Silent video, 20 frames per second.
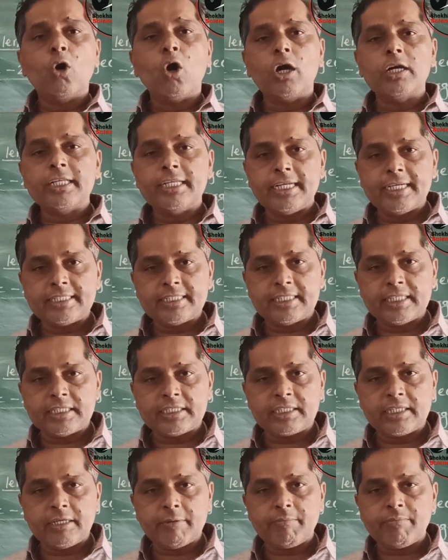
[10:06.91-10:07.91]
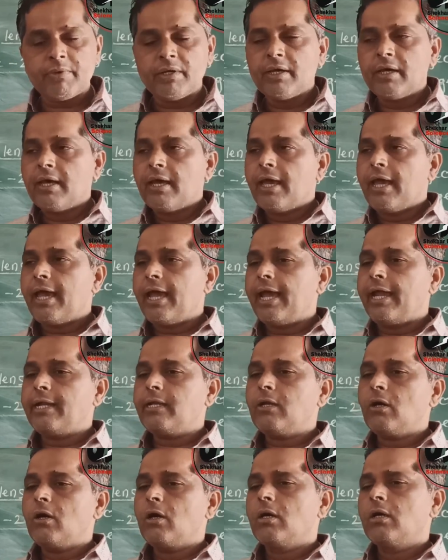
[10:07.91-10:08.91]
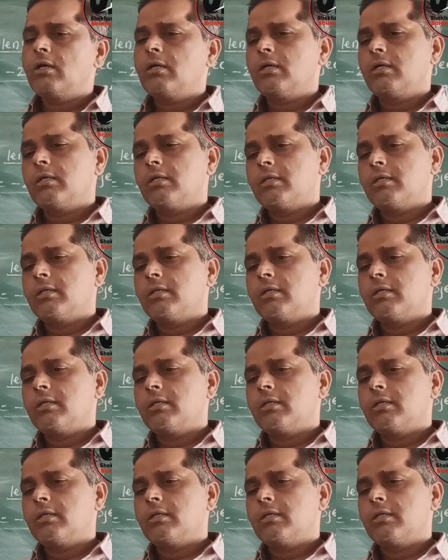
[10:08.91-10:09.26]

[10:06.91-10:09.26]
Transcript: coordinate system and